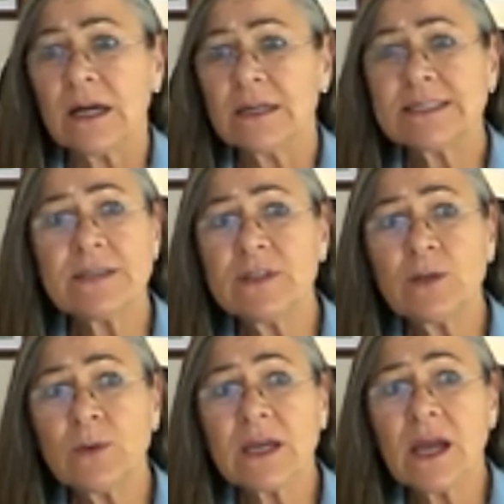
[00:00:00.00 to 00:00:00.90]
Stephen, you
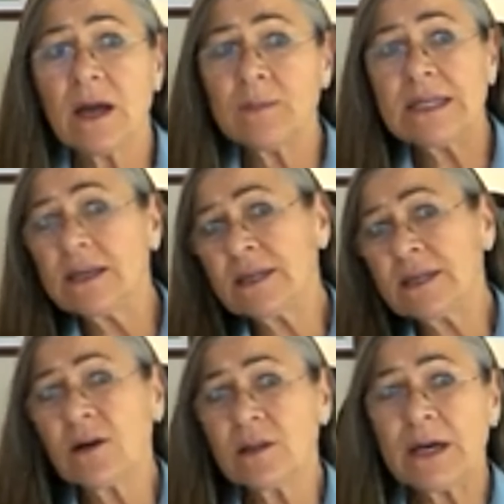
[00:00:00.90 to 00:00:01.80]
want to comment at
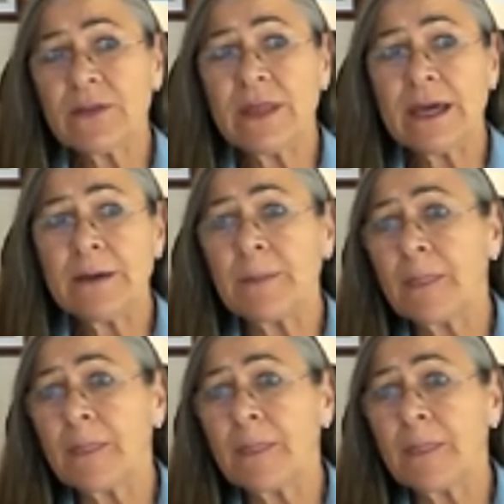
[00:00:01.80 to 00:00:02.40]
all about that?